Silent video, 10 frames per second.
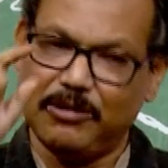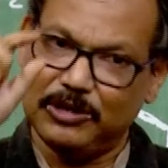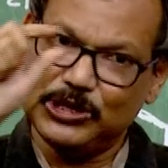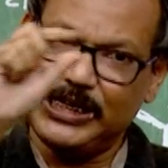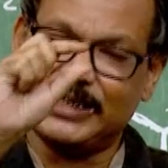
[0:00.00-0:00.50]

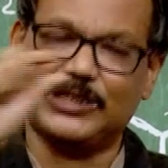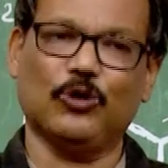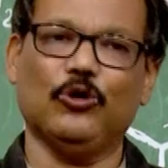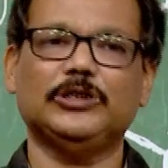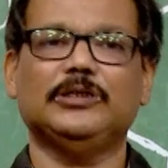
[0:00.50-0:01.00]
6
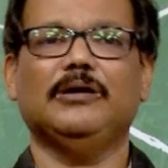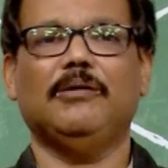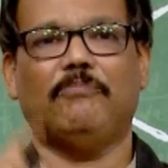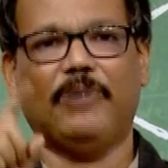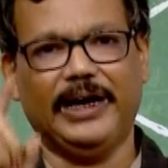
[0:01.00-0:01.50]
rows:
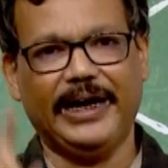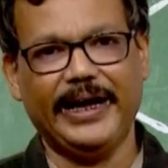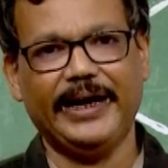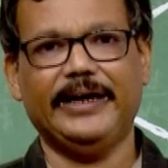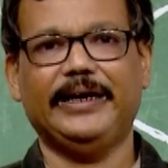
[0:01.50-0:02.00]

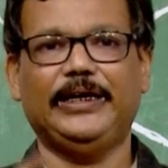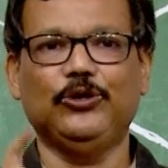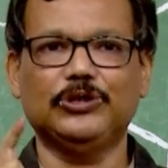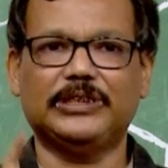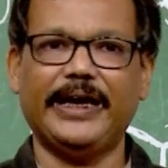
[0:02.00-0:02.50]
Monday,
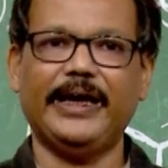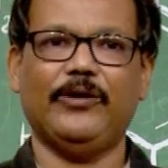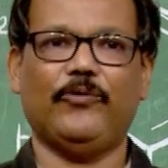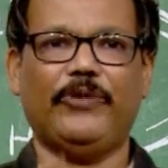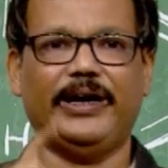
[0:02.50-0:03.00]
Tuesday,
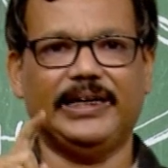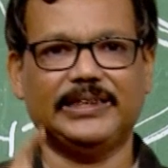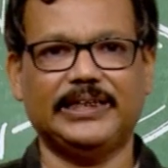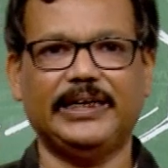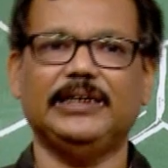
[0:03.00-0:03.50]

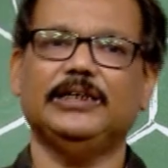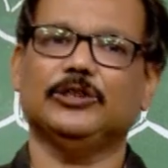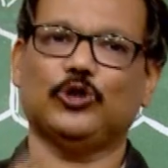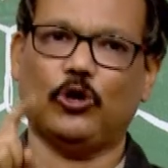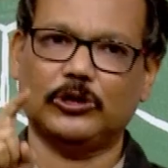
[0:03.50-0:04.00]
Wednesday,
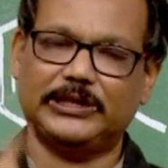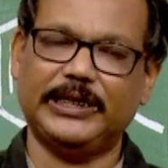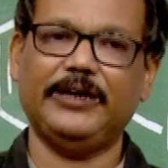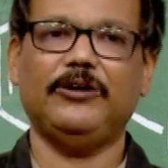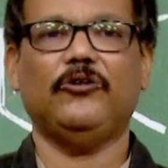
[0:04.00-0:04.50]

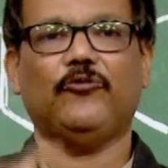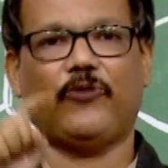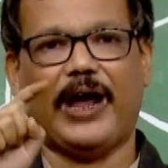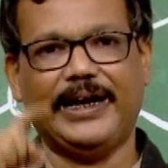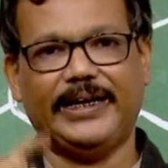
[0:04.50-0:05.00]
Thursday,
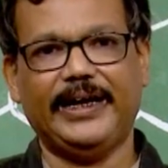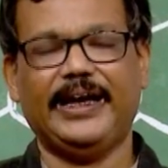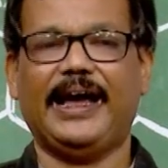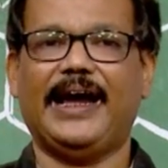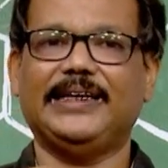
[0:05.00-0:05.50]
Friday,
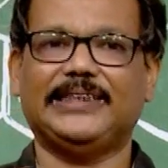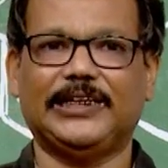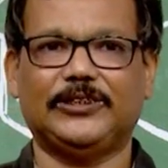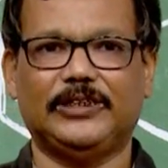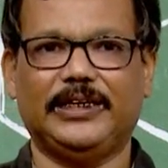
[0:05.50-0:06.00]
and
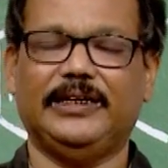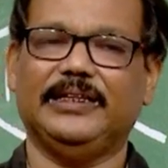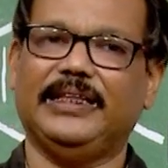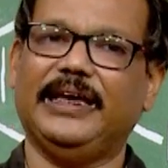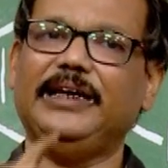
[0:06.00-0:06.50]
Saturday.
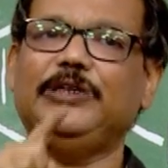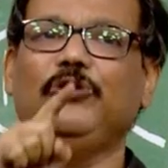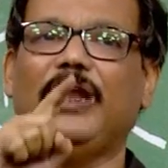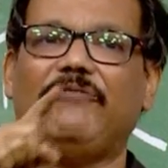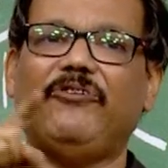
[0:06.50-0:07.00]
Then you
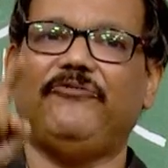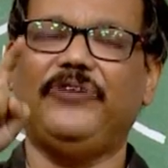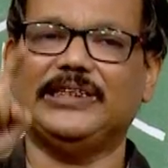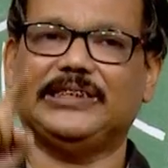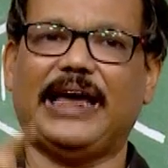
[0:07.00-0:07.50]
will have a
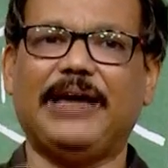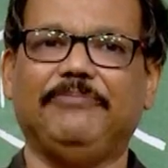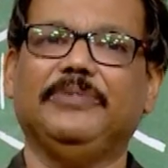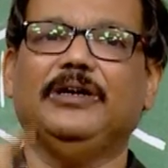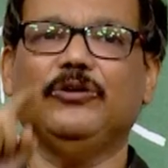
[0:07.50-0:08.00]
fixed
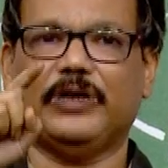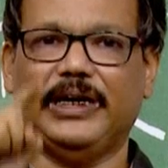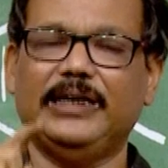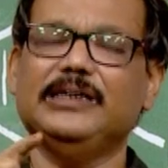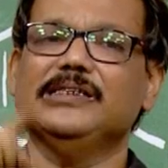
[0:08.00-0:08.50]
time,
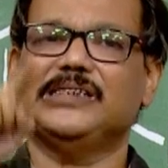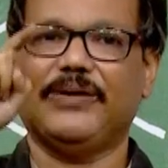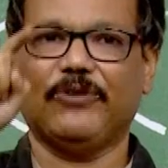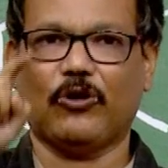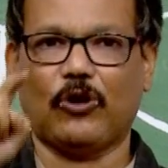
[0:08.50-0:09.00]
okay?
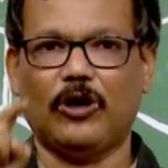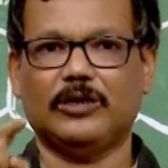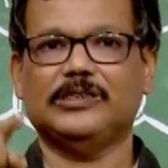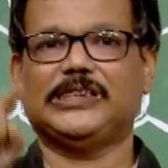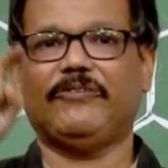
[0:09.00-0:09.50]
7
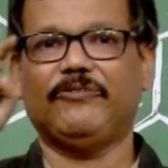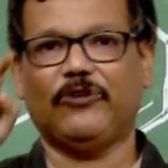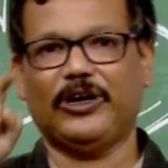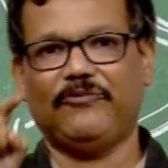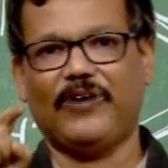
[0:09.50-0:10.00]
o'clock,
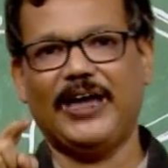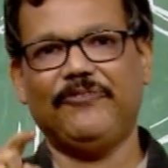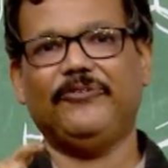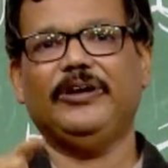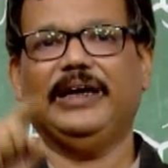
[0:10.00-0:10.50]

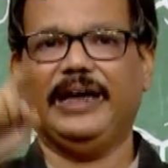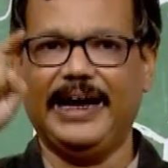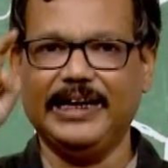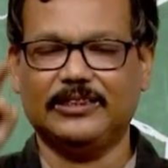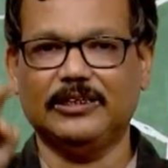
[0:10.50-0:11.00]
7:45,
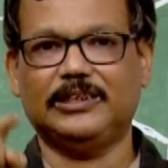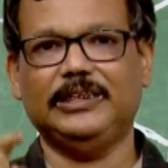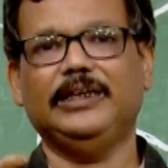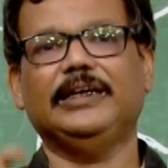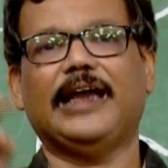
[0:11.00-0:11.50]

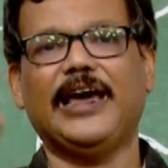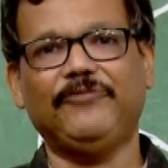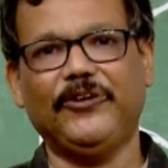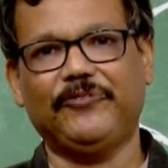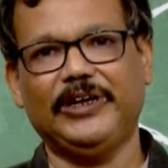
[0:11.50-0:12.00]
8:30,
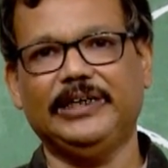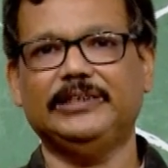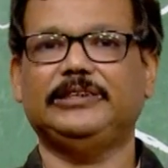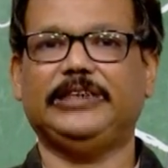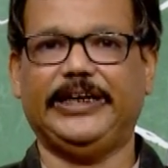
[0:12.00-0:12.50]
9:15,
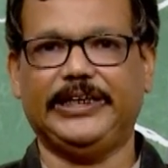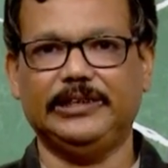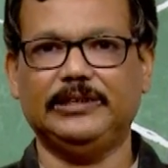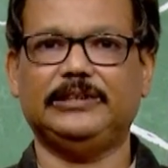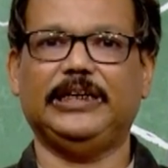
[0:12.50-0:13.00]

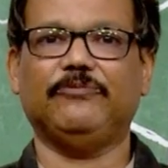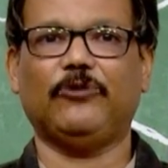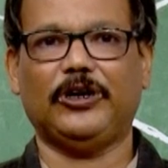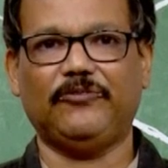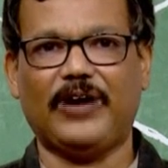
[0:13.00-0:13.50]
10,
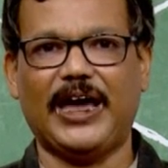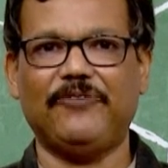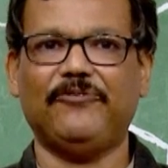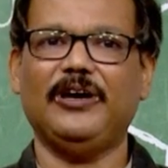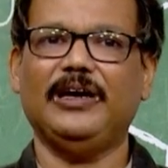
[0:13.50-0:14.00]

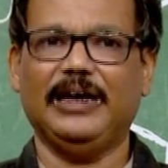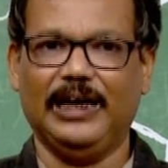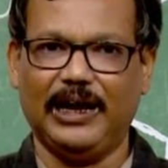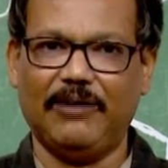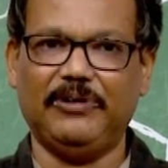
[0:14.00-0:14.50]
10:45,
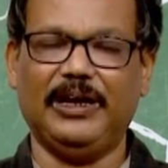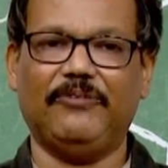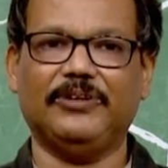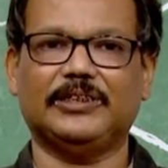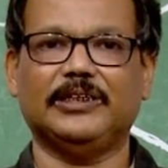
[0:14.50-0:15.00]

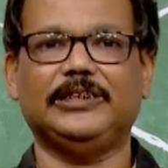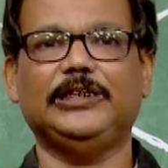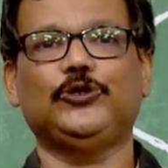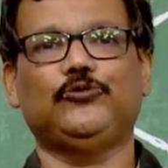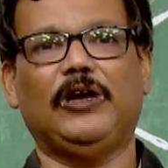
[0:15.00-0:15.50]

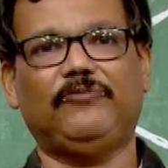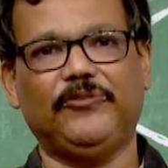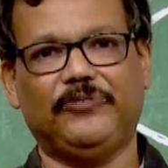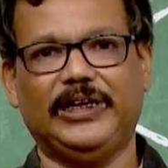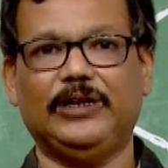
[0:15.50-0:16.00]
11:30,
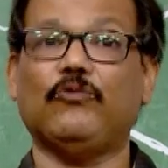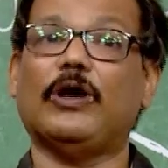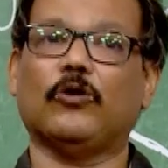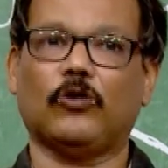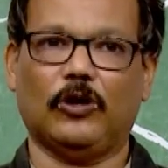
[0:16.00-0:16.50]
12:15,
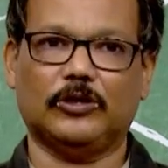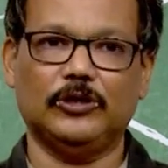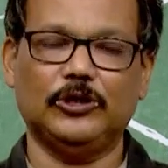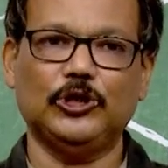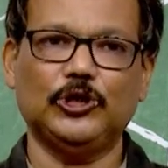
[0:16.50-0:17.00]
1 o'clock.
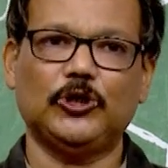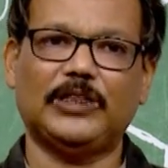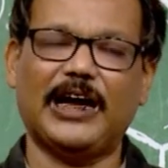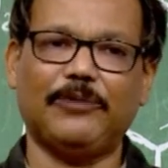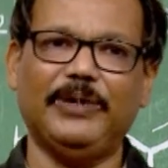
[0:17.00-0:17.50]
So
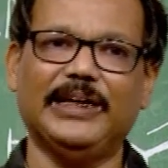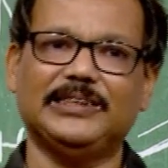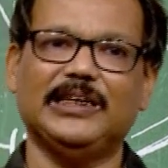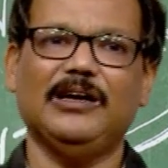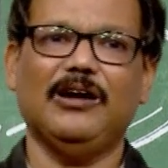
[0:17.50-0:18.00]
that
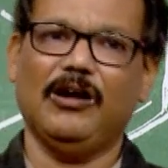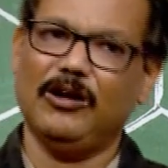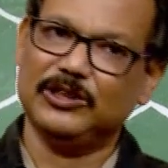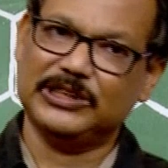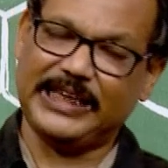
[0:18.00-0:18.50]
means,
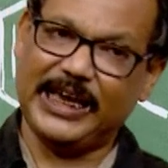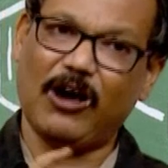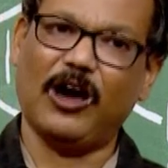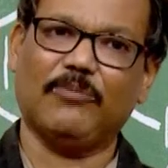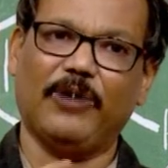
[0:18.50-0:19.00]
say
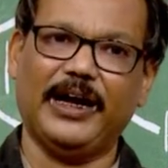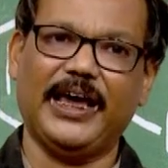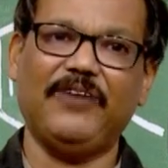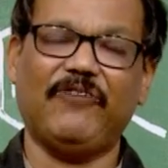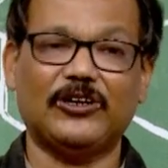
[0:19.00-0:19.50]
on
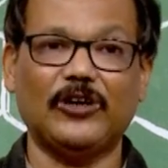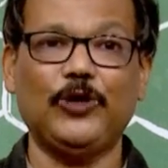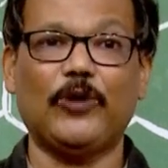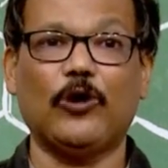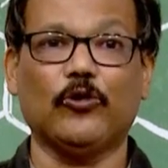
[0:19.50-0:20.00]
Monday, if at all
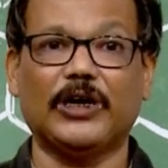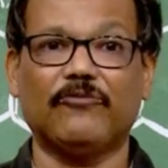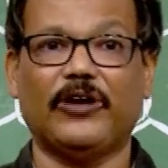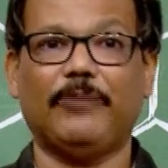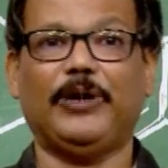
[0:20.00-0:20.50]
you are looking
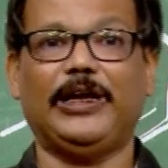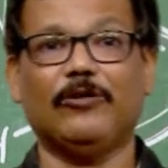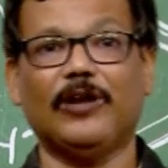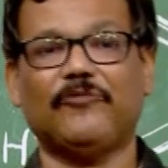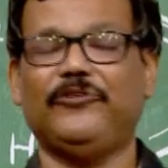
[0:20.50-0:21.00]
for a
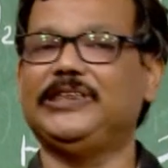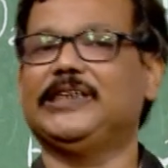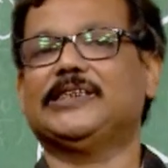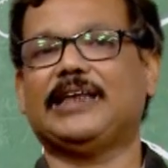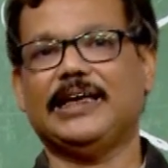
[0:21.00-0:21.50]
particular
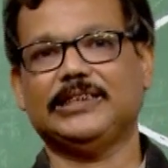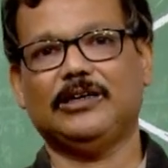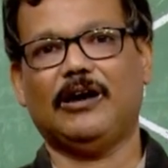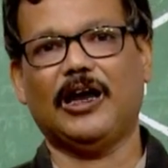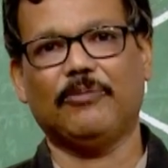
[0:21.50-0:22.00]
physics class,
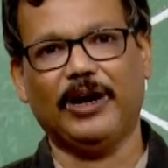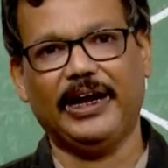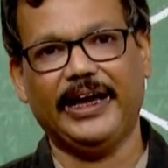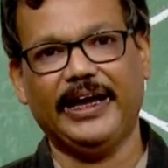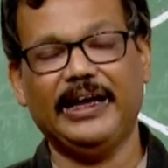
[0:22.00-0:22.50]
on
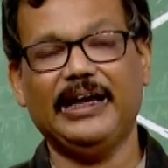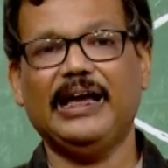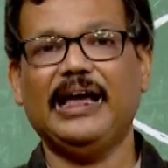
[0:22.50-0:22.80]
Monday,